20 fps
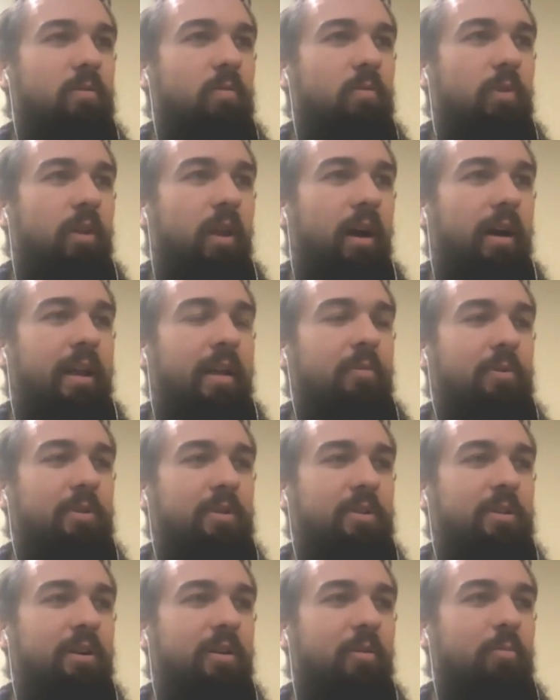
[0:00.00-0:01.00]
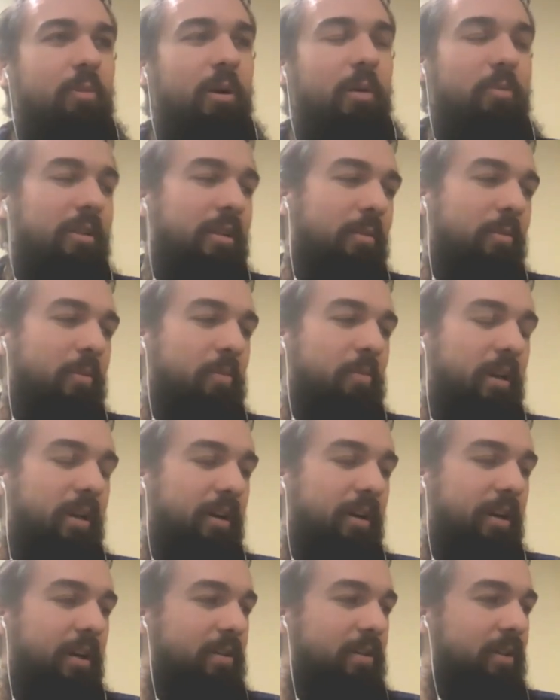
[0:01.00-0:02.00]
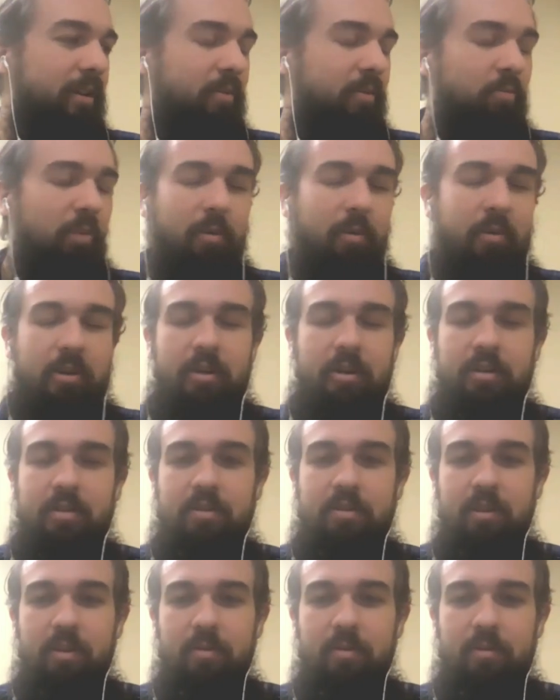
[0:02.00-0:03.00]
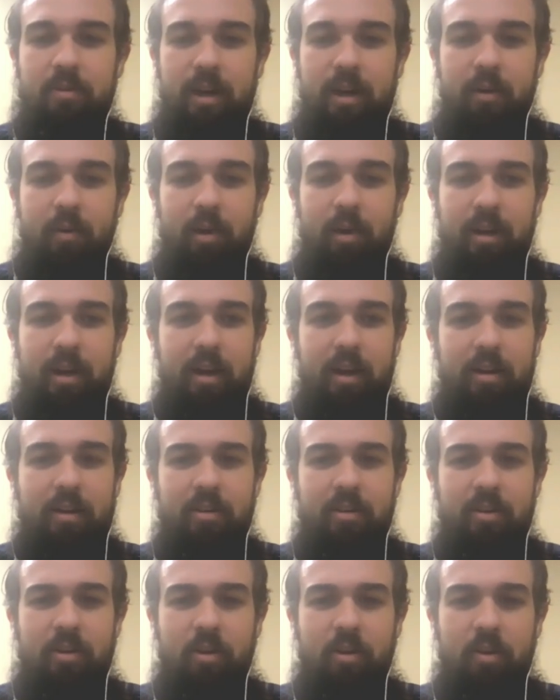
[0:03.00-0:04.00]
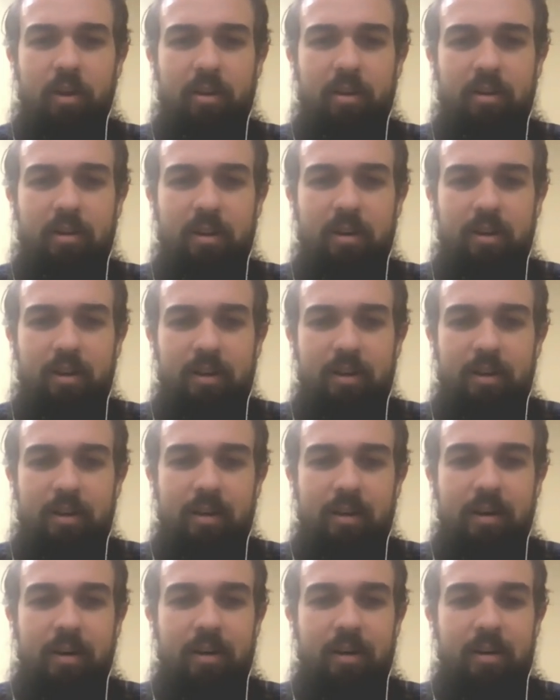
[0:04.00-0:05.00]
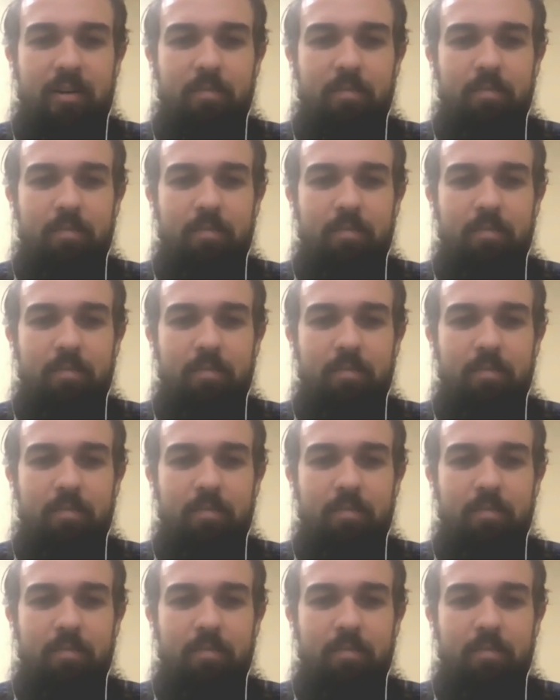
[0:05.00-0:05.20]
not able to share them publicly, but now I, I probably could. So anyway, yeah, you can go there. So um, what was the